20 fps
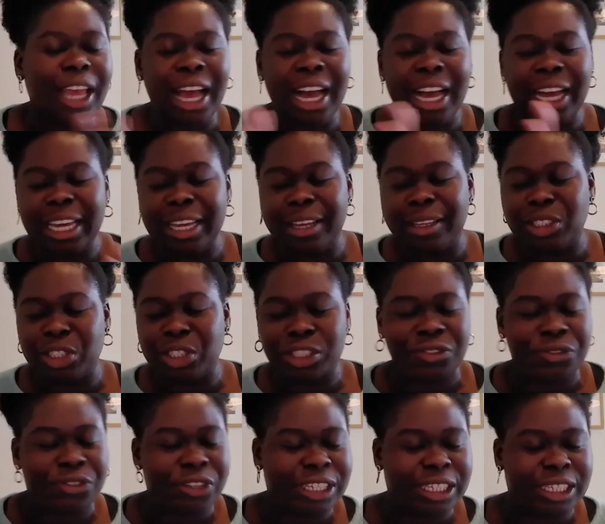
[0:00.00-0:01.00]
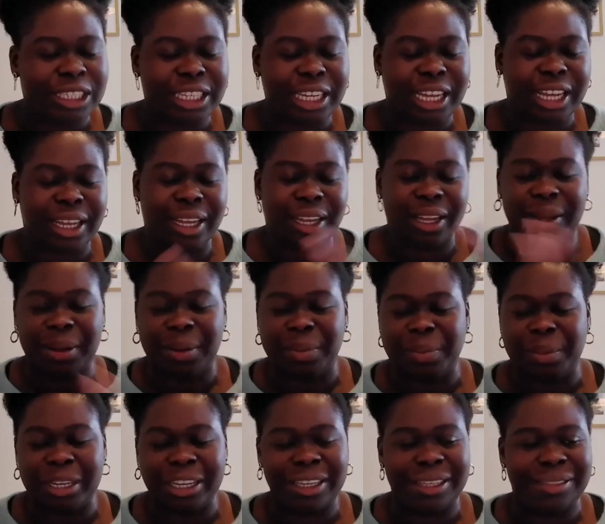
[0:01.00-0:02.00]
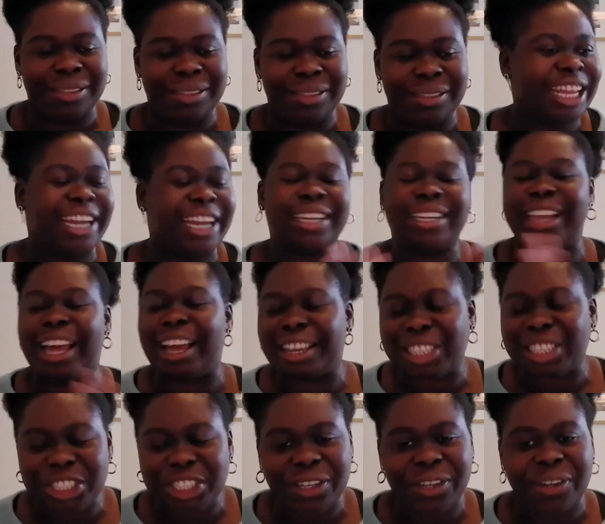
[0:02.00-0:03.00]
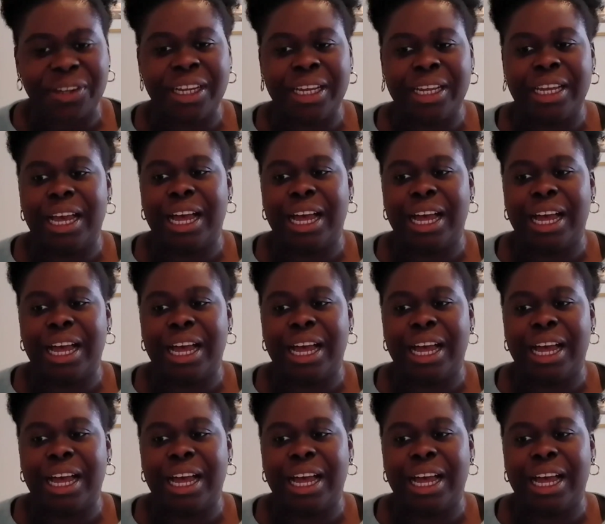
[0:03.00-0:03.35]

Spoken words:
I just finished, and like last year,